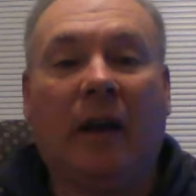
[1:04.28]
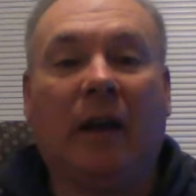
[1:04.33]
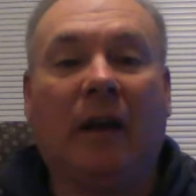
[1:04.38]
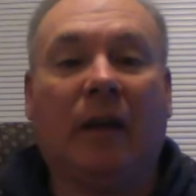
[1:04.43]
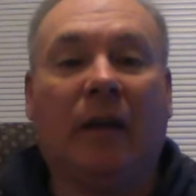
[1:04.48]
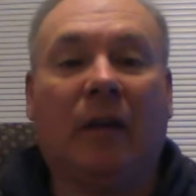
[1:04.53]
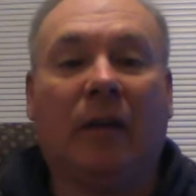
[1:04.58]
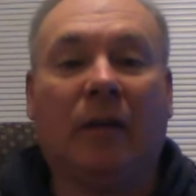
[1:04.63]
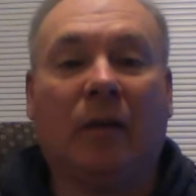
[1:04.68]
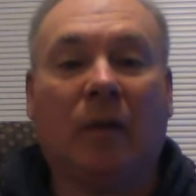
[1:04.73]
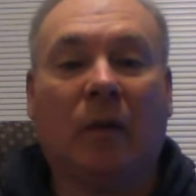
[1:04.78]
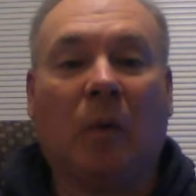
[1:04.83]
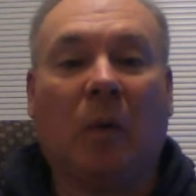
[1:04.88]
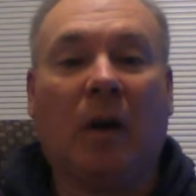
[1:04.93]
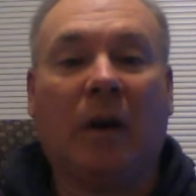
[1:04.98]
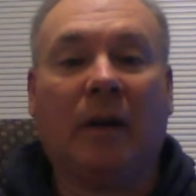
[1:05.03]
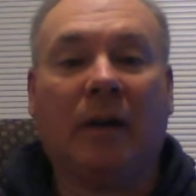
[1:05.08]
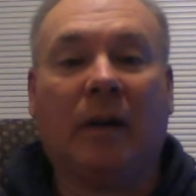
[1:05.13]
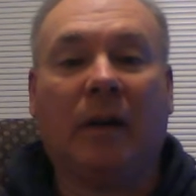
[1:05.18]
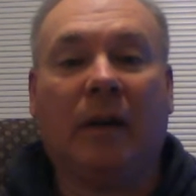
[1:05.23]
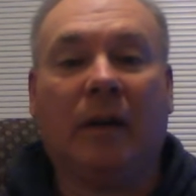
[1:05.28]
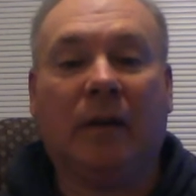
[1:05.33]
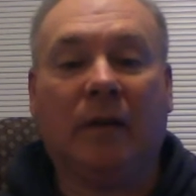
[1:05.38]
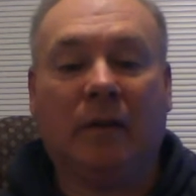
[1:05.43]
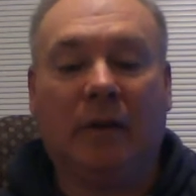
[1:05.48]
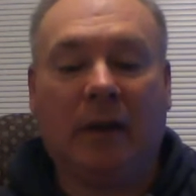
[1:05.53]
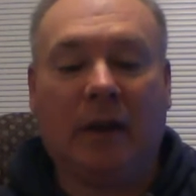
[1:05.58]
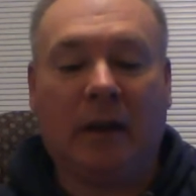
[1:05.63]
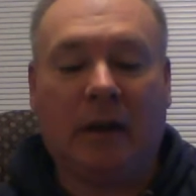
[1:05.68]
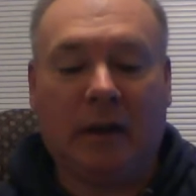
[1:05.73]
and
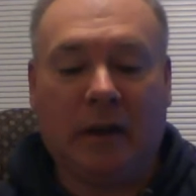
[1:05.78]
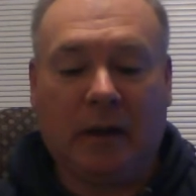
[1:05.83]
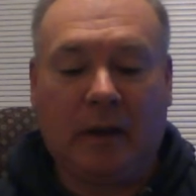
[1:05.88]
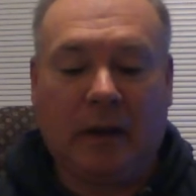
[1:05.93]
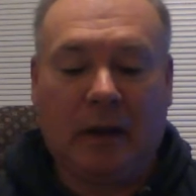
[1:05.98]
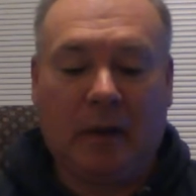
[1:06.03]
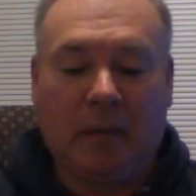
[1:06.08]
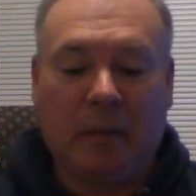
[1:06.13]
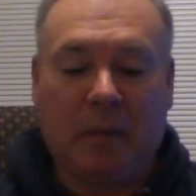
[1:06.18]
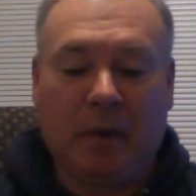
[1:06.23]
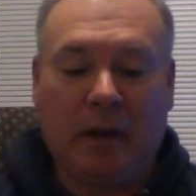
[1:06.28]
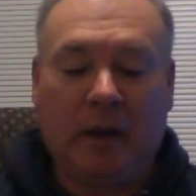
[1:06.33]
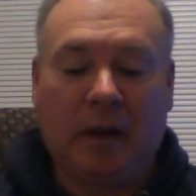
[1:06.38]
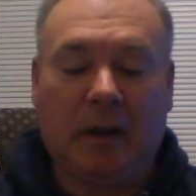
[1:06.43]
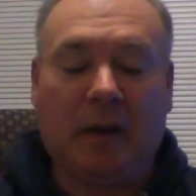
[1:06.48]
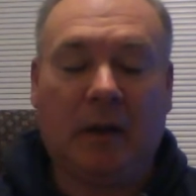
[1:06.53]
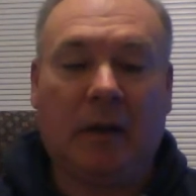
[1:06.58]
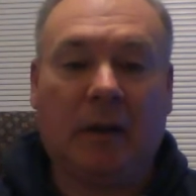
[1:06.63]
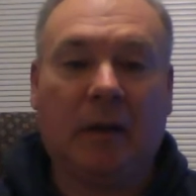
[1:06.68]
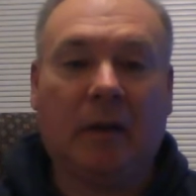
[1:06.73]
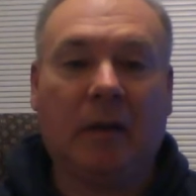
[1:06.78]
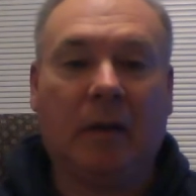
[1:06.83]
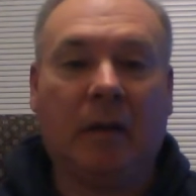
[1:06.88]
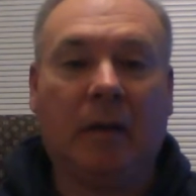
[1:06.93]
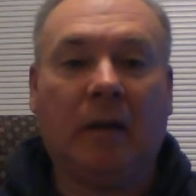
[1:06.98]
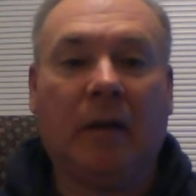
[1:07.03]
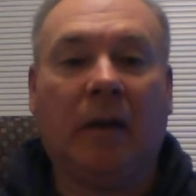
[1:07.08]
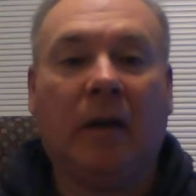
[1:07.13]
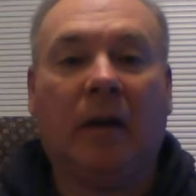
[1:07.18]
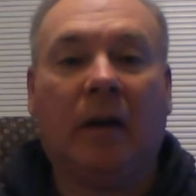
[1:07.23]
quantitative data can be
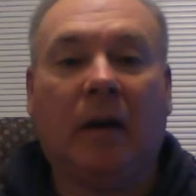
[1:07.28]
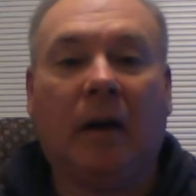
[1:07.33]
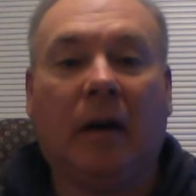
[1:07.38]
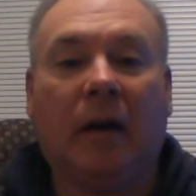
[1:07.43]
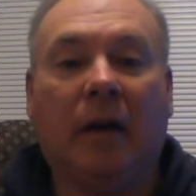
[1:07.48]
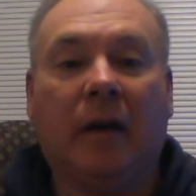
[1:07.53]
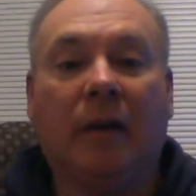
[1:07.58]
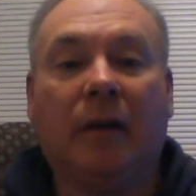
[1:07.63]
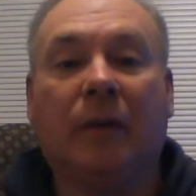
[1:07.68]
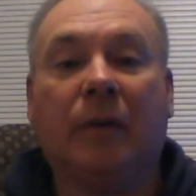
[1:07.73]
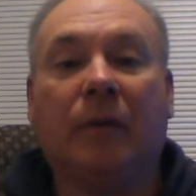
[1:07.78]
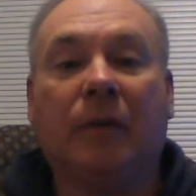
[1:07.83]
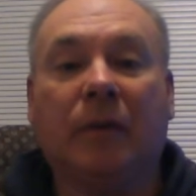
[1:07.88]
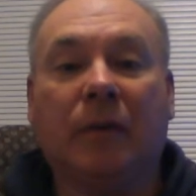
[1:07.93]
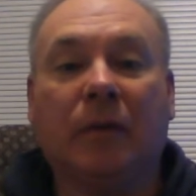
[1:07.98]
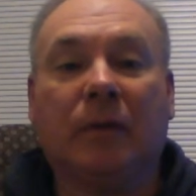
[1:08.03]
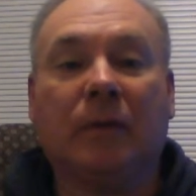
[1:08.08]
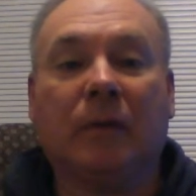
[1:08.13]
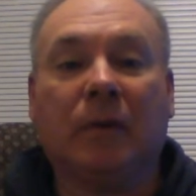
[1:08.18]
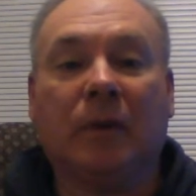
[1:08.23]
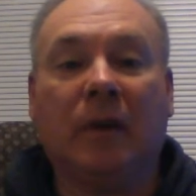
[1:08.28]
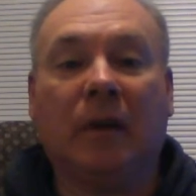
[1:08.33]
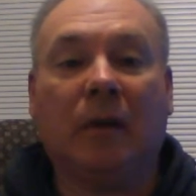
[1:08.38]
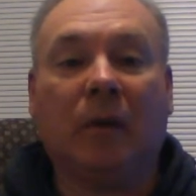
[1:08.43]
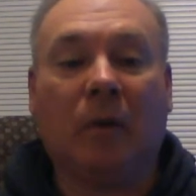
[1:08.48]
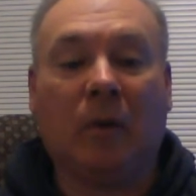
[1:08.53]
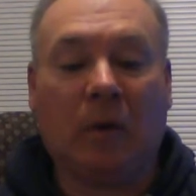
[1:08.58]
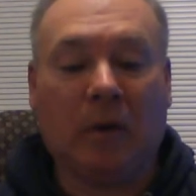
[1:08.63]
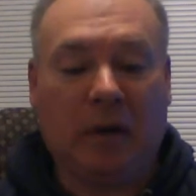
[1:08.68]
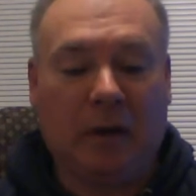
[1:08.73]
either
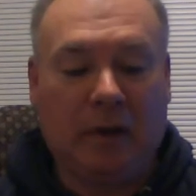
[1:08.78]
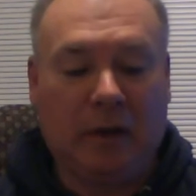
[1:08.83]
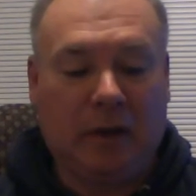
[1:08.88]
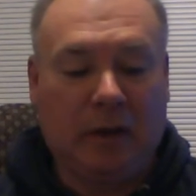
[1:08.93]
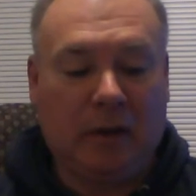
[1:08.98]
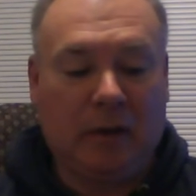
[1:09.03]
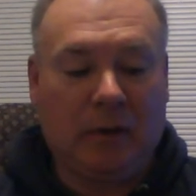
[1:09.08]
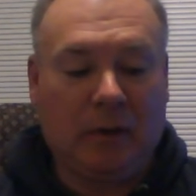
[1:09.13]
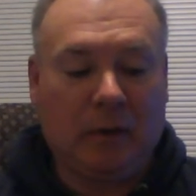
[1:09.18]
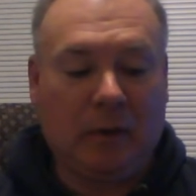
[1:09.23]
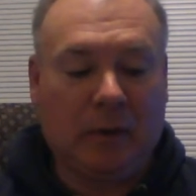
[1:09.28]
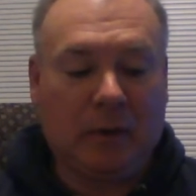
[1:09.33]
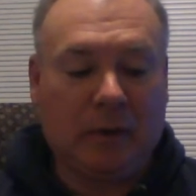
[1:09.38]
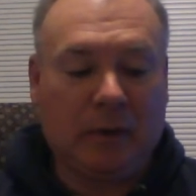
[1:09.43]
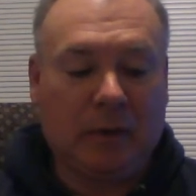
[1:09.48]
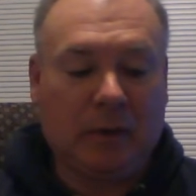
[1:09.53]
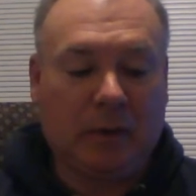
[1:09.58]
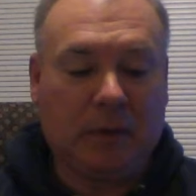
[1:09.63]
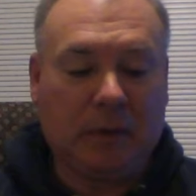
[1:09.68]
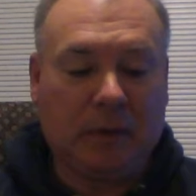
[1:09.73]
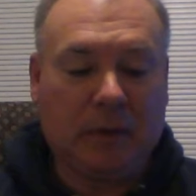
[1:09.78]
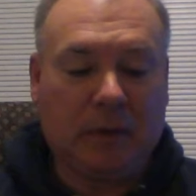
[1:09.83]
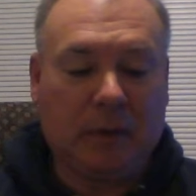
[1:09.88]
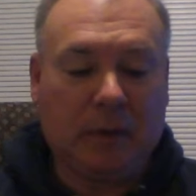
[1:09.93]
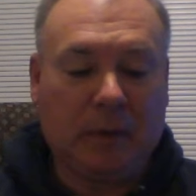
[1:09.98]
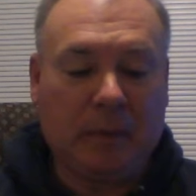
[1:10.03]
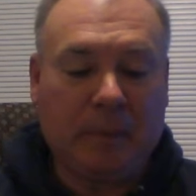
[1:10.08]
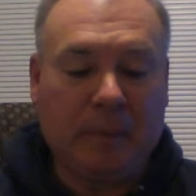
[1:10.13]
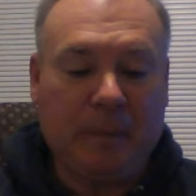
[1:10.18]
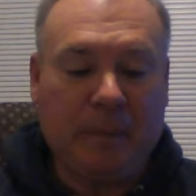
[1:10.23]
discrete or continuous.
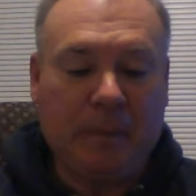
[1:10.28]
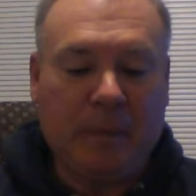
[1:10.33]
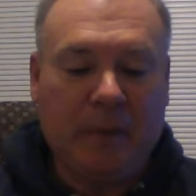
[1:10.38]
So